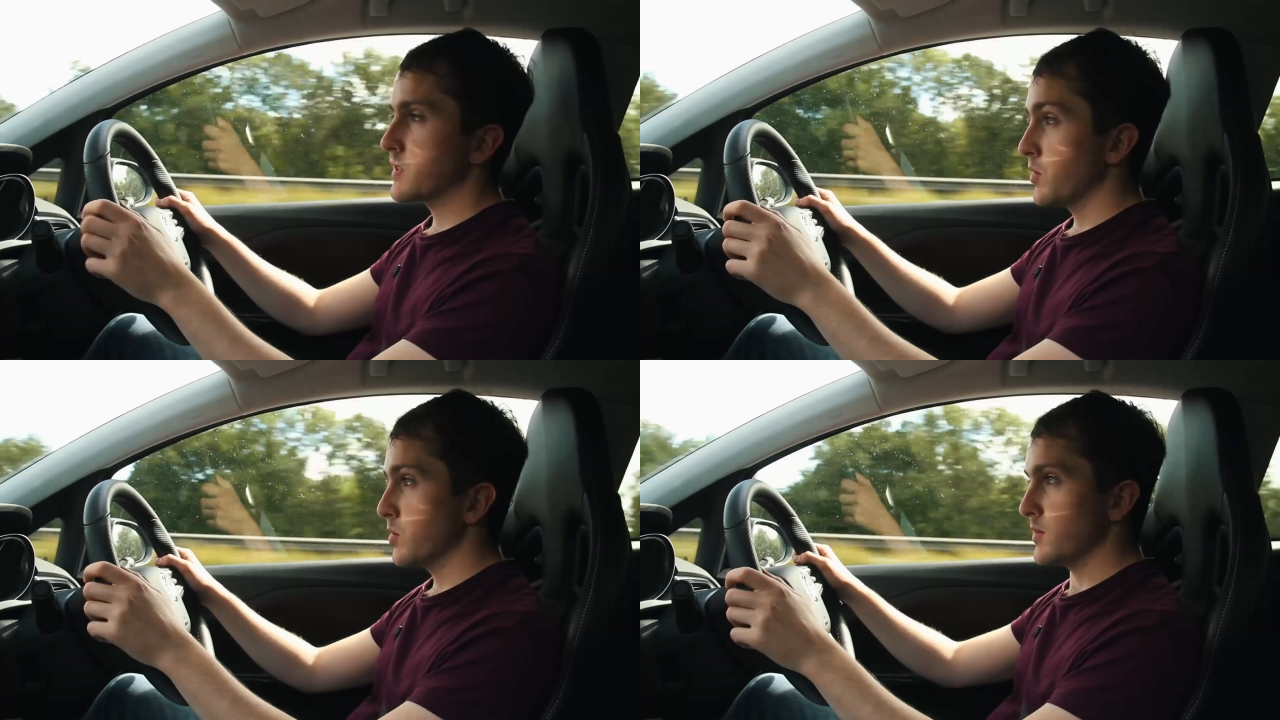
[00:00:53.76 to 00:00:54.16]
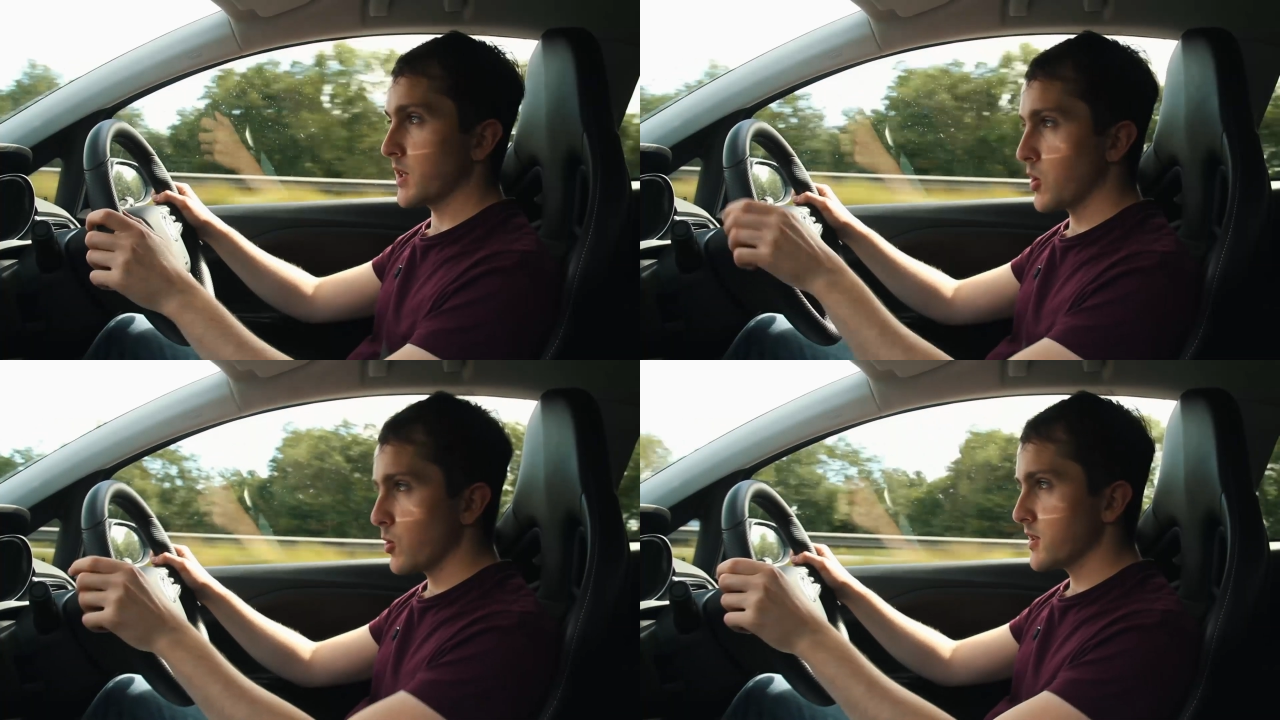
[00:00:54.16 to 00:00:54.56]
of all, the
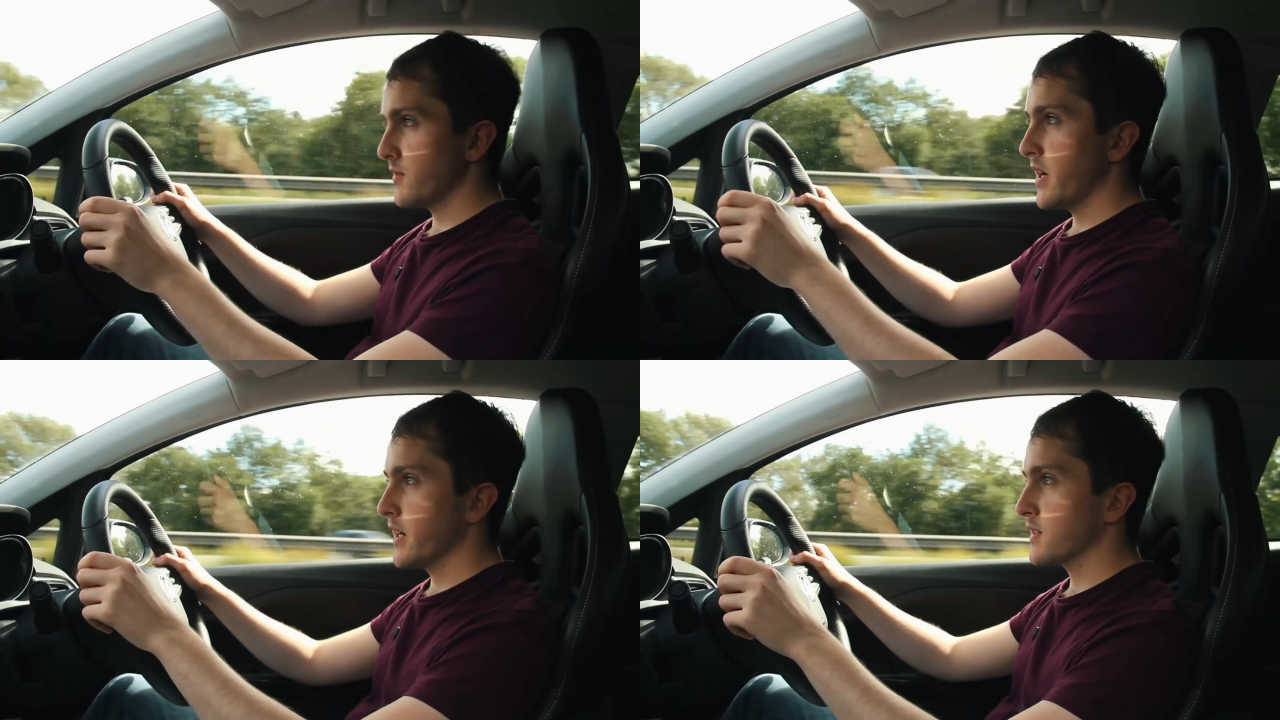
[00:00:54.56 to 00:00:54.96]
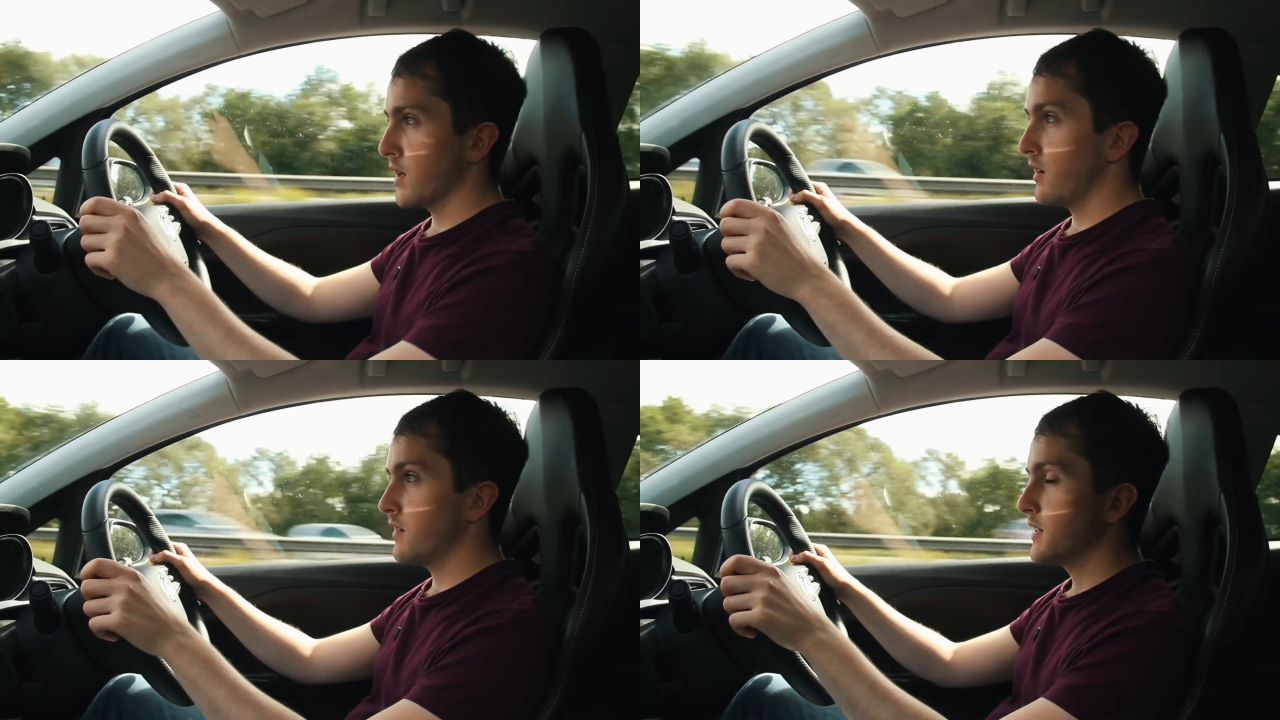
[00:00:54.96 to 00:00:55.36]
Corsa
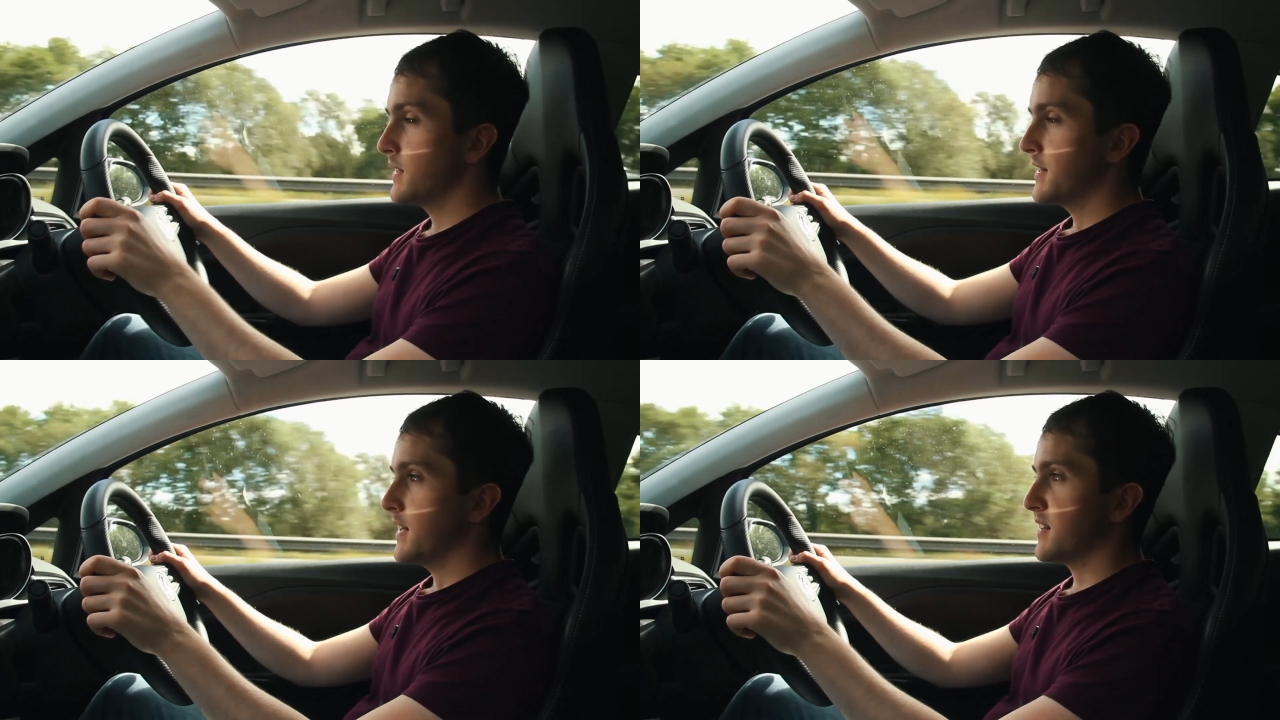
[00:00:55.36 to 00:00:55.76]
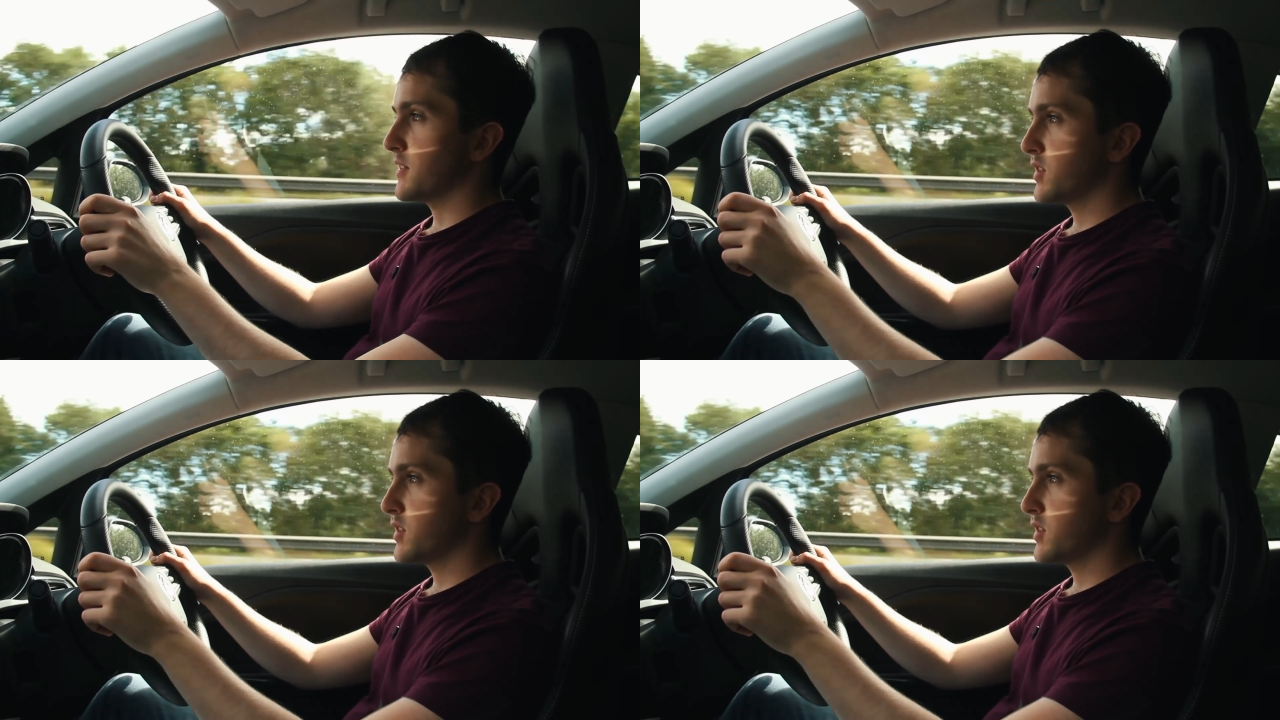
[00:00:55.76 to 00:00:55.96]
VXR has a